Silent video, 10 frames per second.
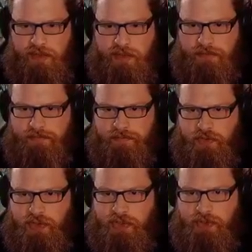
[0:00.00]
are
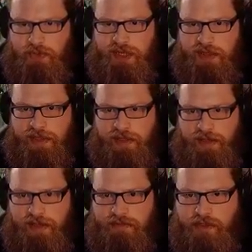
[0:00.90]
just doing their thing,
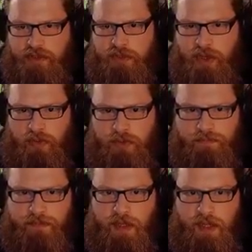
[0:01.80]
giving us some coal.
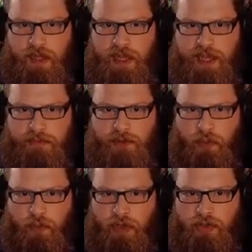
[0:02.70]
We've got
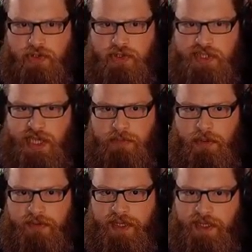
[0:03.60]
one oxygen set up
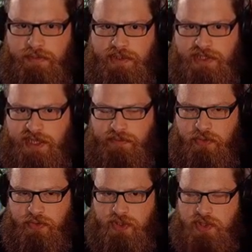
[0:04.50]
over here, which is giving
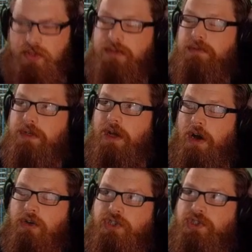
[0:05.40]
us
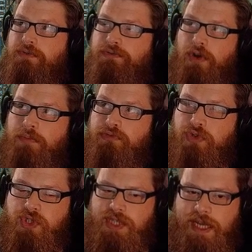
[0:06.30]
oxygen from
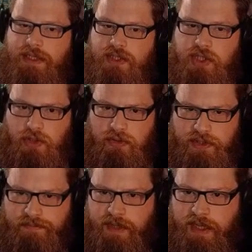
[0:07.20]
rust and
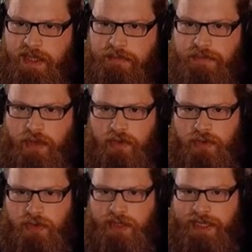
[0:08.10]
salt, and then we've got
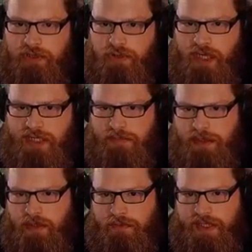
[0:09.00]
another electrolyzer
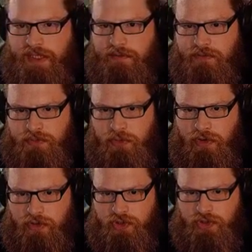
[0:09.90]
build over here giving us more
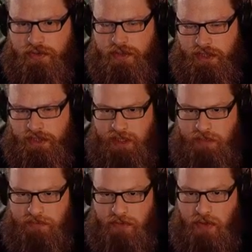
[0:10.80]
oxygen.
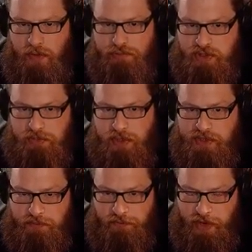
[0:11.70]
We've got a bristle
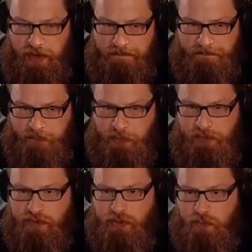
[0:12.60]
blossom farm. We've
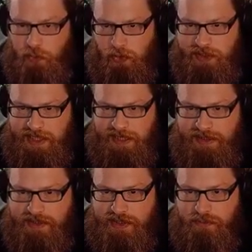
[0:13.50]
got some water
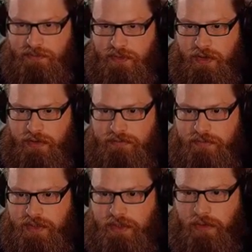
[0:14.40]
tanks. We've got,
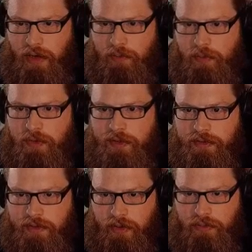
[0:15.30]
you know, hot water,
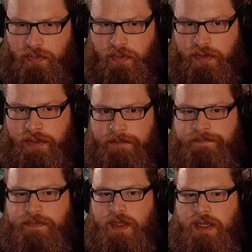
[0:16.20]
cold water,
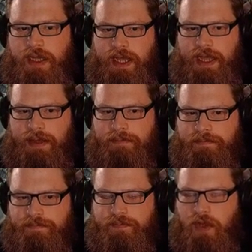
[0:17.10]

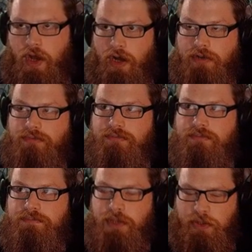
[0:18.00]
hot
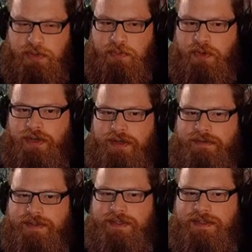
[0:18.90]
polluted water,
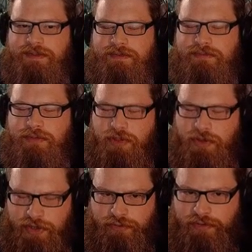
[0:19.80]

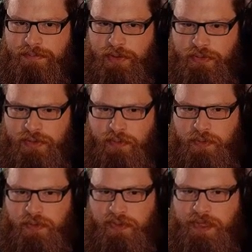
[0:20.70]
30-degree polluted
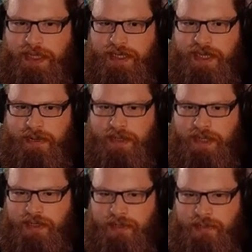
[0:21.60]
water, and then down
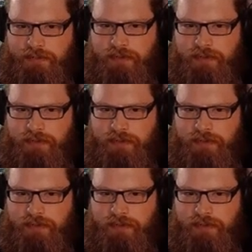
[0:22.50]
here we've